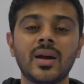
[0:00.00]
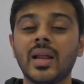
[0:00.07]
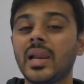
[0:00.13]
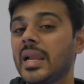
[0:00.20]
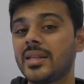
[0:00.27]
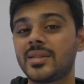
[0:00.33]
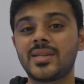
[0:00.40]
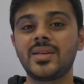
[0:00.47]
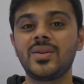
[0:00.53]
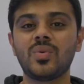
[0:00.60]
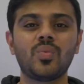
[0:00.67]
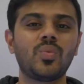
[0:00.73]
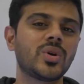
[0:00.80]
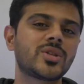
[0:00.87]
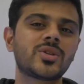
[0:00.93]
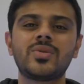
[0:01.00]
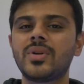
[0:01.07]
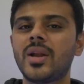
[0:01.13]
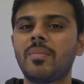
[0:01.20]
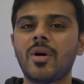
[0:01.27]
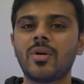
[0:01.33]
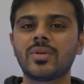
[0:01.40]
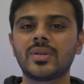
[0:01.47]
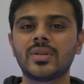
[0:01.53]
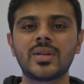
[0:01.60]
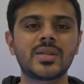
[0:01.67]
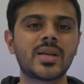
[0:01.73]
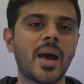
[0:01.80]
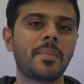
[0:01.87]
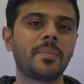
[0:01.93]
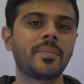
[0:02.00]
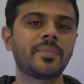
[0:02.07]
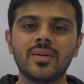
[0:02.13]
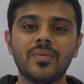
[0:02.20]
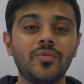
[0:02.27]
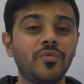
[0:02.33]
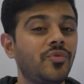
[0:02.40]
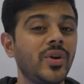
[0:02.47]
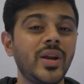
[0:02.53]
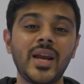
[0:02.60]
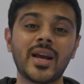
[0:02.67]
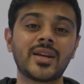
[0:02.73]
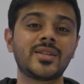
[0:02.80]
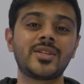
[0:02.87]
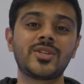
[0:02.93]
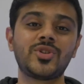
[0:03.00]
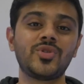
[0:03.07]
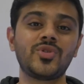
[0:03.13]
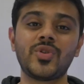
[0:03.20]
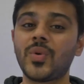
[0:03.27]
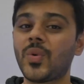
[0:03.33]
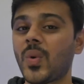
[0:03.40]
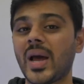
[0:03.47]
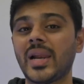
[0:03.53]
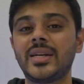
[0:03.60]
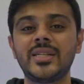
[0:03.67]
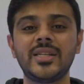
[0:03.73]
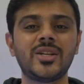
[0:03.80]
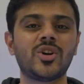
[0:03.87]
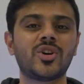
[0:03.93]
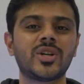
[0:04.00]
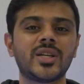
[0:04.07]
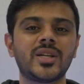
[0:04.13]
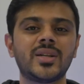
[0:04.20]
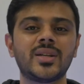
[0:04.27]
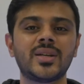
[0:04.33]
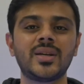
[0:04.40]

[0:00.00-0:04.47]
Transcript: Let's see what's good about this app. Free access to quality content.